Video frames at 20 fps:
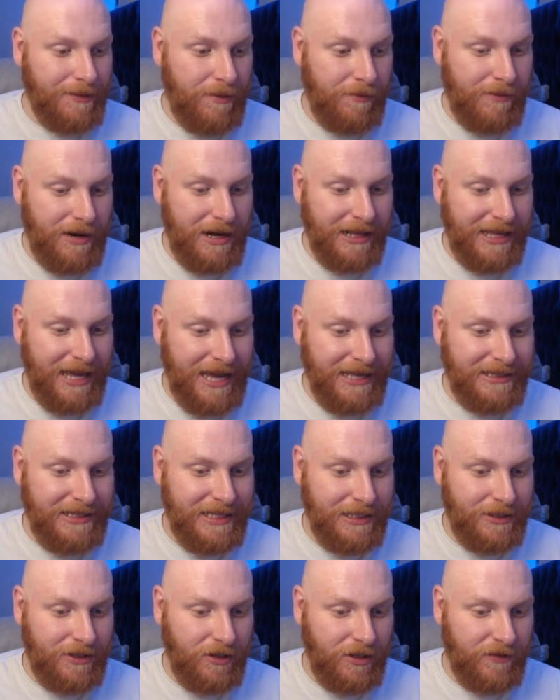have been
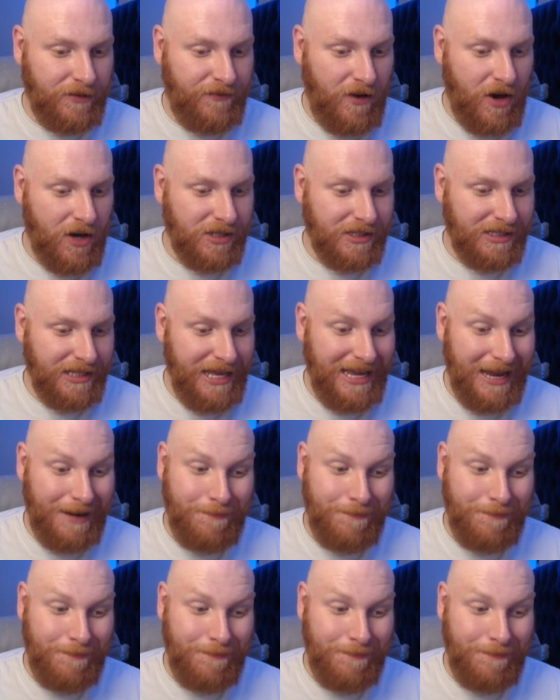relegated to the first league,